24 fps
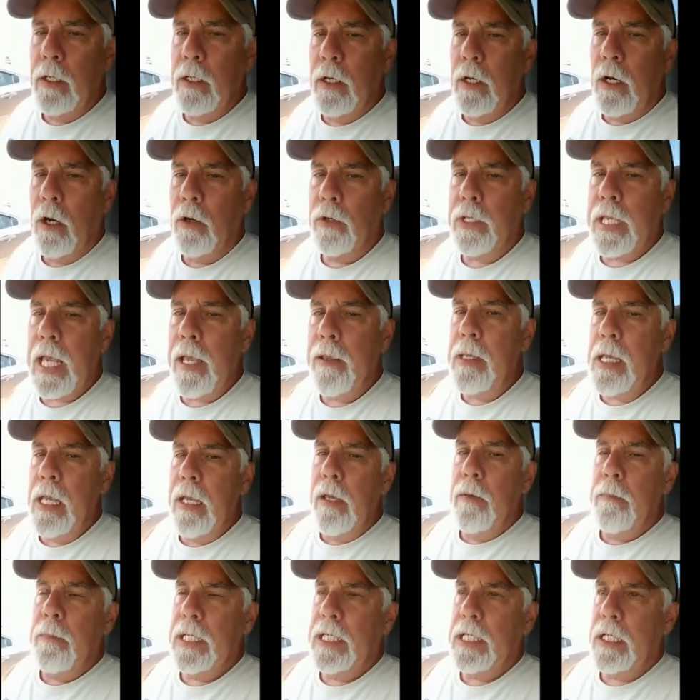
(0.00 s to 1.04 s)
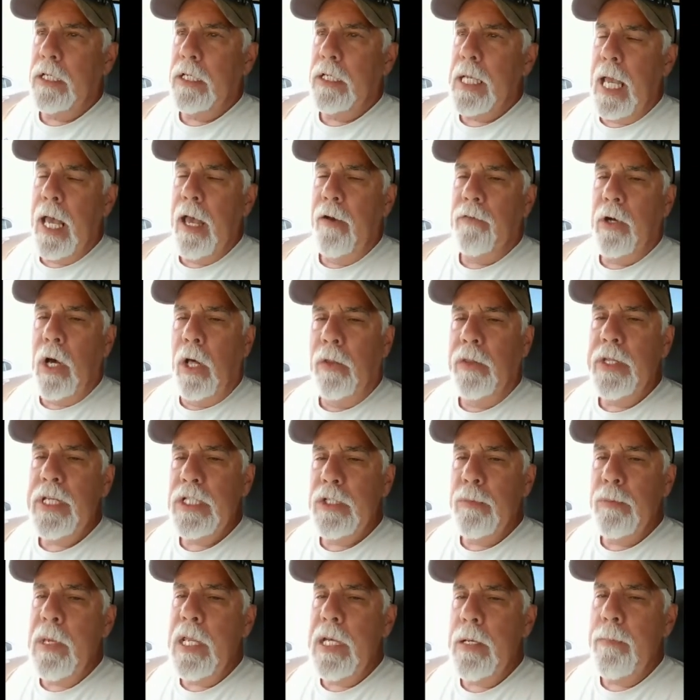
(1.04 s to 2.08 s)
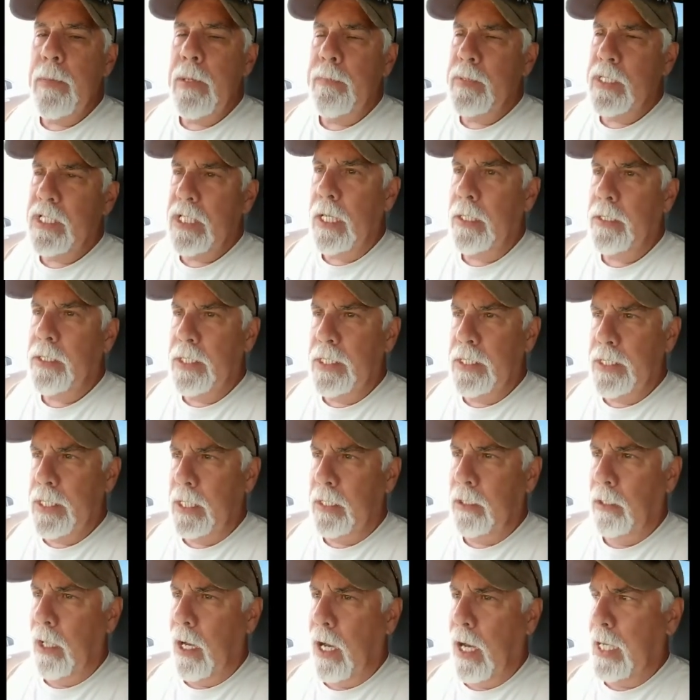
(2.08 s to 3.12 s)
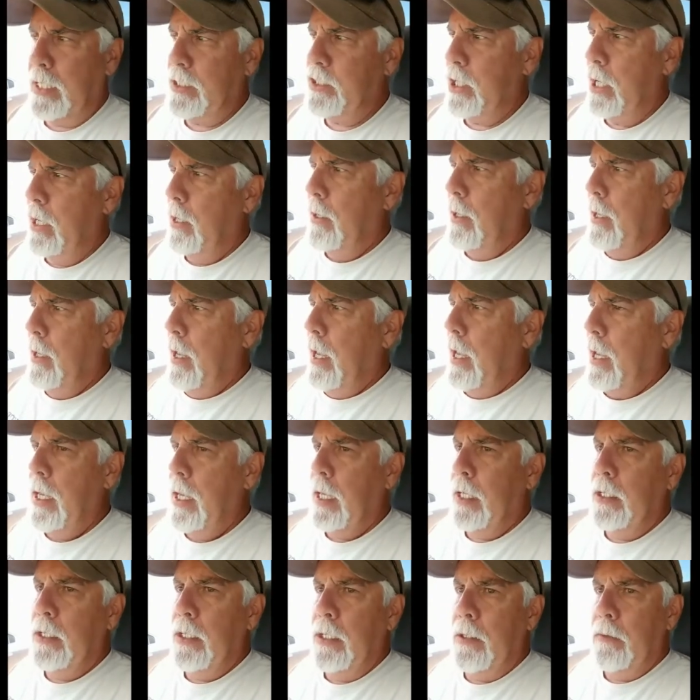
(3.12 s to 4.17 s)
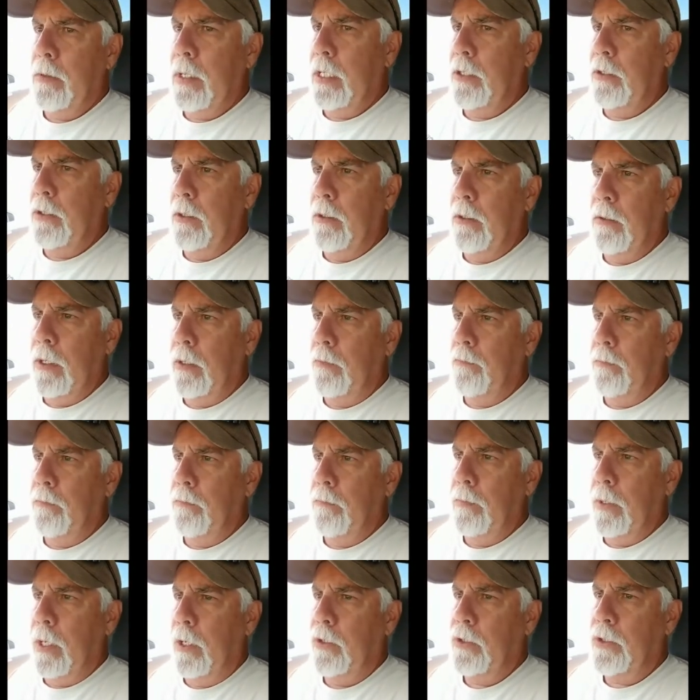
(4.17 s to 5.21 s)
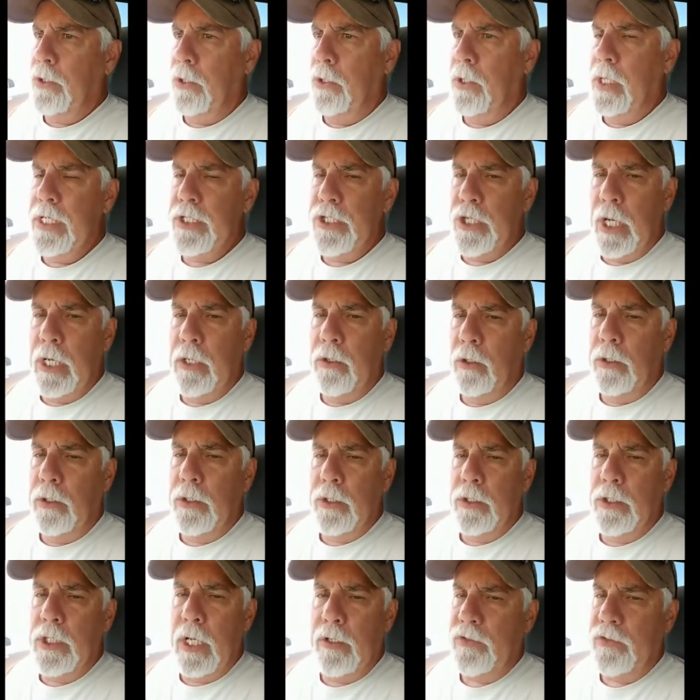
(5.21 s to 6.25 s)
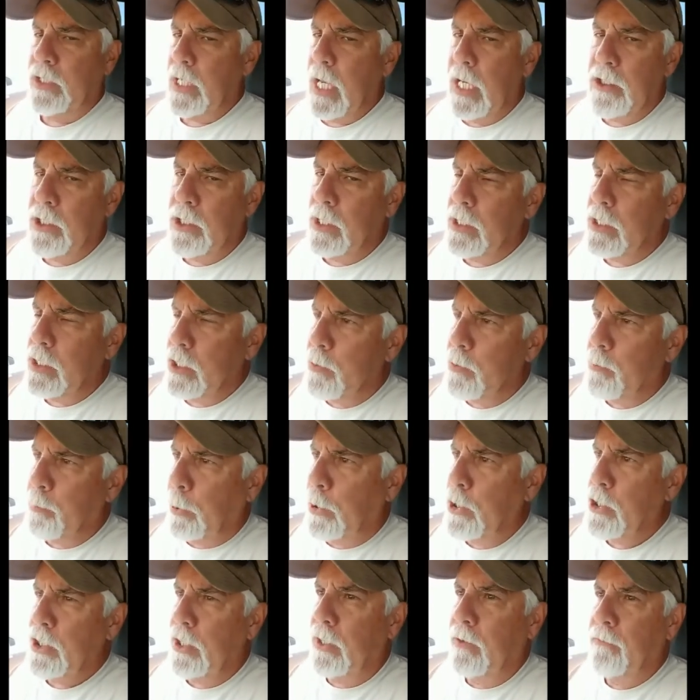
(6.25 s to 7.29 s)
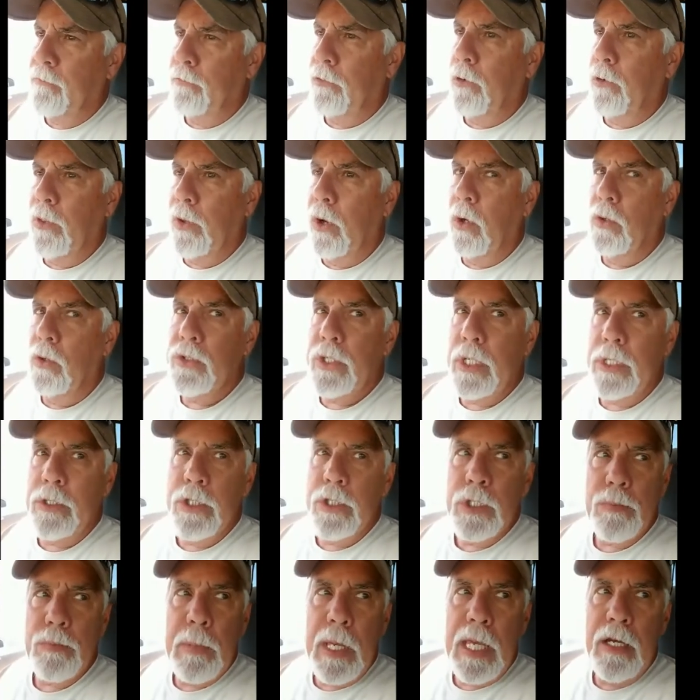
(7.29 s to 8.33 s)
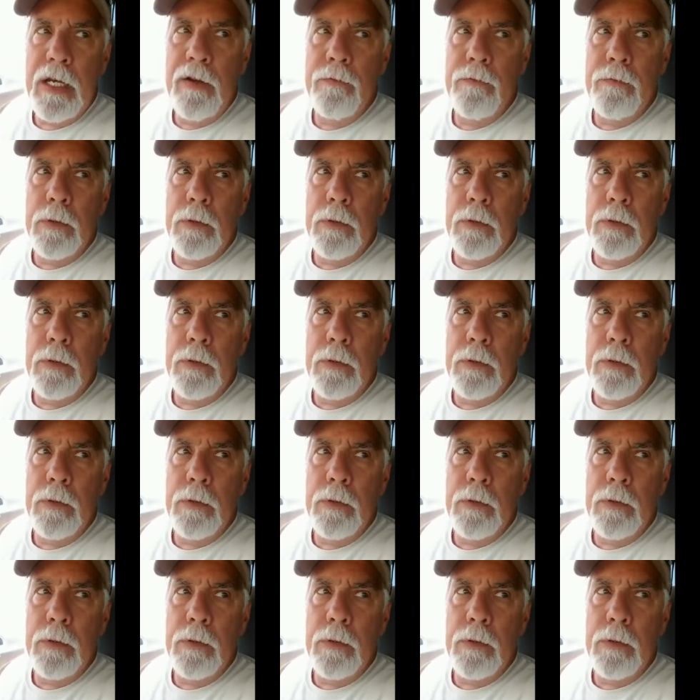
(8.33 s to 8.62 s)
Okay. Because they have all these minimum sentencing laws, and our attorney general, Jeff Sessions, is pushing for those. He just made it,